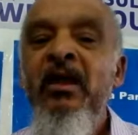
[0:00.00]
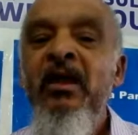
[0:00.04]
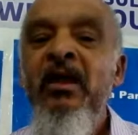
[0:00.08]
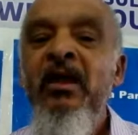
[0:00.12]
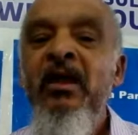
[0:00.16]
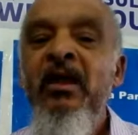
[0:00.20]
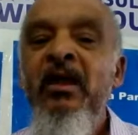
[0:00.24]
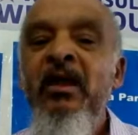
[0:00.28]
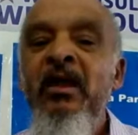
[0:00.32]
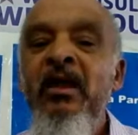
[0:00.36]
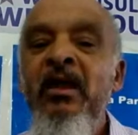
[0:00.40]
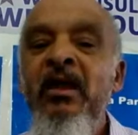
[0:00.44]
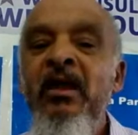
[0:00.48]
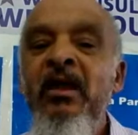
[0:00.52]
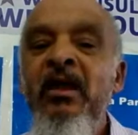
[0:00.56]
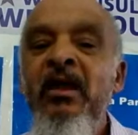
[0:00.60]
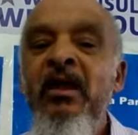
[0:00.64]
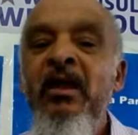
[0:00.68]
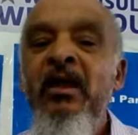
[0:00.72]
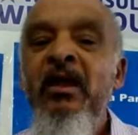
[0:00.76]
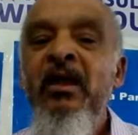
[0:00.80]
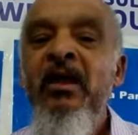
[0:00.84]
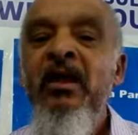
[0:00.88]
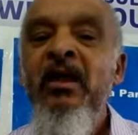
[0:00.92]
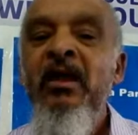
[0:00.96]
away from
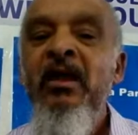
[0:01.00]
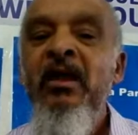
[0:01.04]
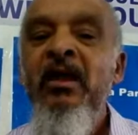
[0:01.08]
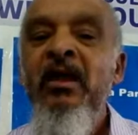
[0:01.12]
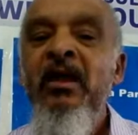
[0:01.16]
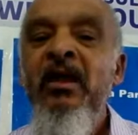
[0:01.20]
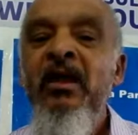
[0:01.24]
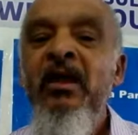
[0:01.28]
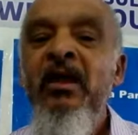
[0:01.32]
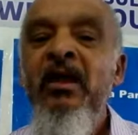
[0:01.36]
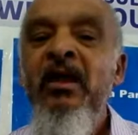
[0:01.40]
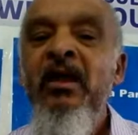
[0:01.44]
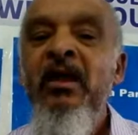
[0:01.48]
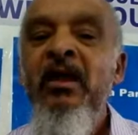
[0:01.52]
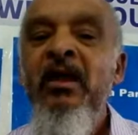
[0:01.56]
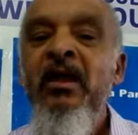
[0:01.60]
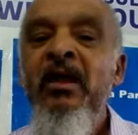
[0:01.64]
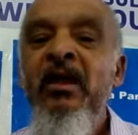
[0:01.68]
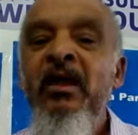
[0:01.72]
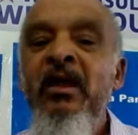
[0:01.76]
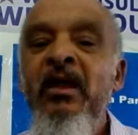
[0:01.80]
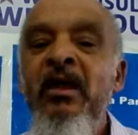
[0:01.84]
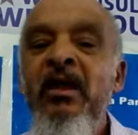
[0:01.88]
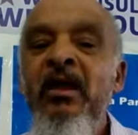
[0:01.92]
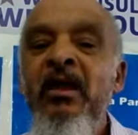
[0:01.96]
violence,
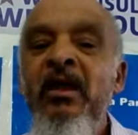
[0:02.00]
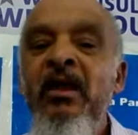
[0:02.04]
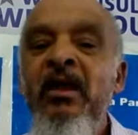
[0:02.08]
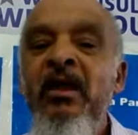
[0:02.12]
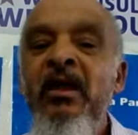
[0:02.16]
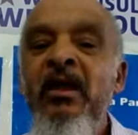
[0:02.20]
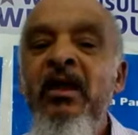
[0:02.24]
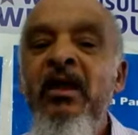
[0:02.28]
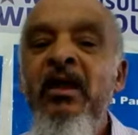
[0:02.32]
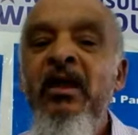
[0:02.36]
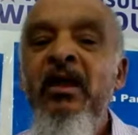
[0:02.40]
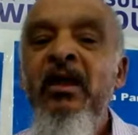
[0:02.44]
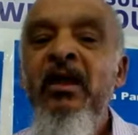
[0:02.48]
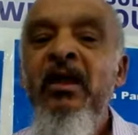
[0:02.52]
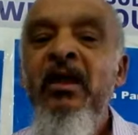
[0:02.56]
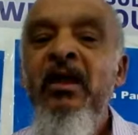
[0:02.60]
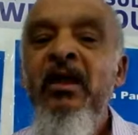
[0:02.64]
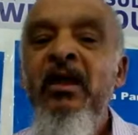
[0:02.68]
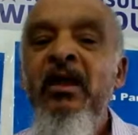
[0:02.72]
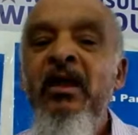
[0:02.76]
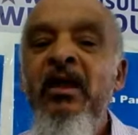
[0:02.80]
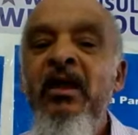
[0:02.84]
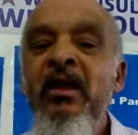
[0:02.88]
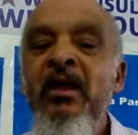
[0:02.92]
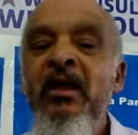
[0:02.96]
away
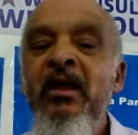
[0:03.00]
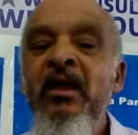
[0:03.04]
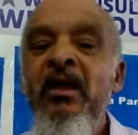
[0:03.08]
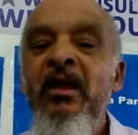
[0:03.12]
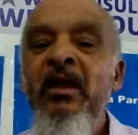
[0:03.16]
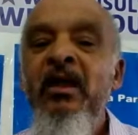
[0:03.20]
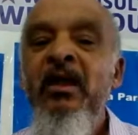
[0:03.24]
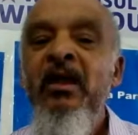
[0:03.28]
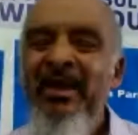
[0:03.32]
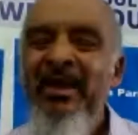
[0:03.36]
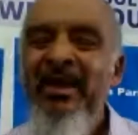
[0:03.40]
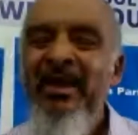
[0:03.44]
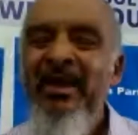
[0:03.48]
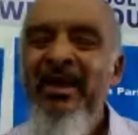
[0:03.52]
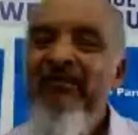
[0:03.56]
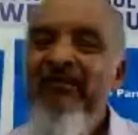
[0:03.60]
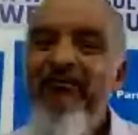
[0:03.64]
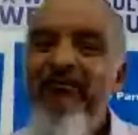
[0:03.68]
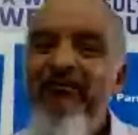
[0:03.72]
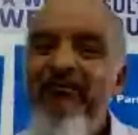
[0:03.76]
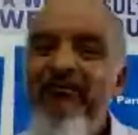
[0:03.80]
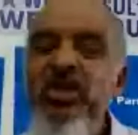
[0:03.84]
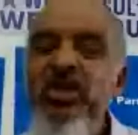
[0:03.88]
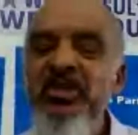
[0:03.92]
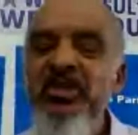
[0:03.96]
from
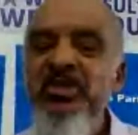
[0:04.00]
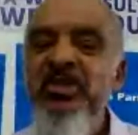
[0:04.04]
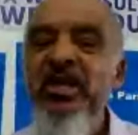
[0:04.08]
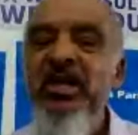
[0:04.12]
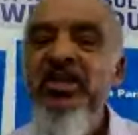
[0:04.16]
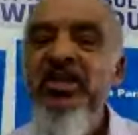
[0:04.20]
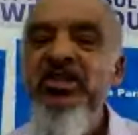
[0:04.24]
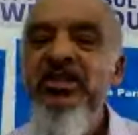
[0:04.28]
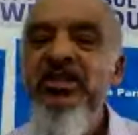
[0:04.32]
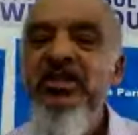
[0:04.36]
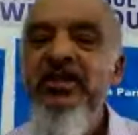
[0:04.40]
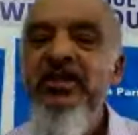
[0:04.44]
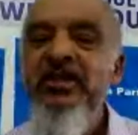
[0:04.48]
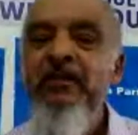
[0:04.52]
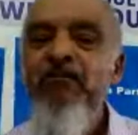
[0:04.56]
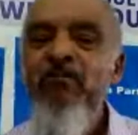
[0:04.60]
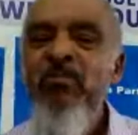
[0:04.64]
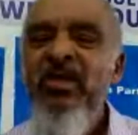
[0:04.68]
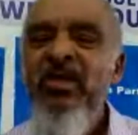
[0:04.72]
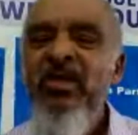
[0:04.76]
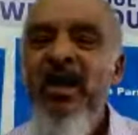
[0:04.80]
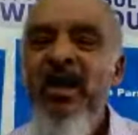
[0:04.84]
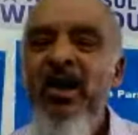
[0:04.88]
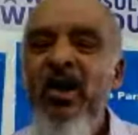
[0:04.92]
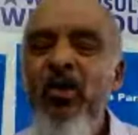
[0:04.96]
viciousness,
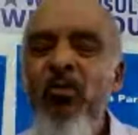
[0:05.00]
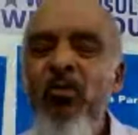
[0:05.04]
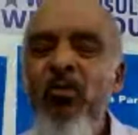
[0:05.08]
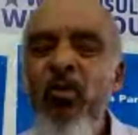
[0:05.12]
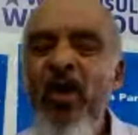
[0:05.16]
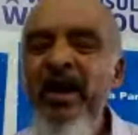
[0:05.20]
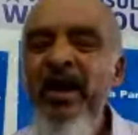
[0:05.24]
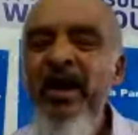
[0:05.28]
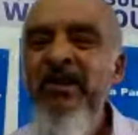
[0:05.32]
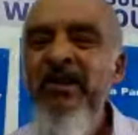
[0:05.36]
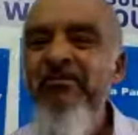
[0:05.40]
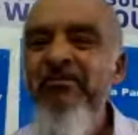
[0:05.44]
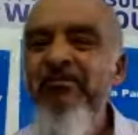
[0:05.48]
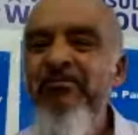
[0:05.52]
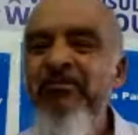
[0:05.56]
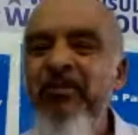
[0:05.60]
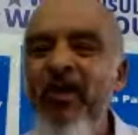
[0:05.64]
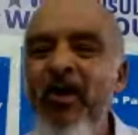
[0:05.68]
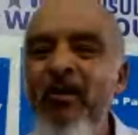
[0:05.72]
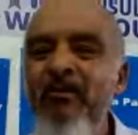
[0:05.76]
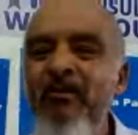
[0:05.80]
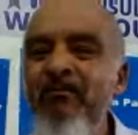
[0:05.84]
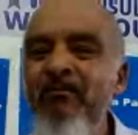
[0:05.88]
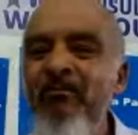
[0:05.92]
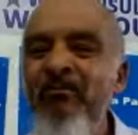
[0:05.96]
away
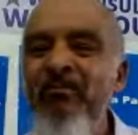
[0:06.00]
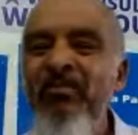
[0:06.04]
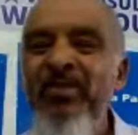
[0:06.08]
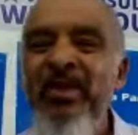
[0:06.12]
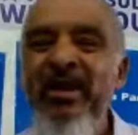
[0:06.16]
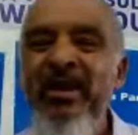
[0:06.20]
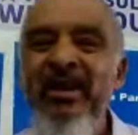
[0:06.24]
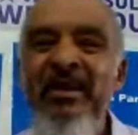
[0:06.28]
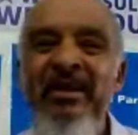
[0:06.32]
from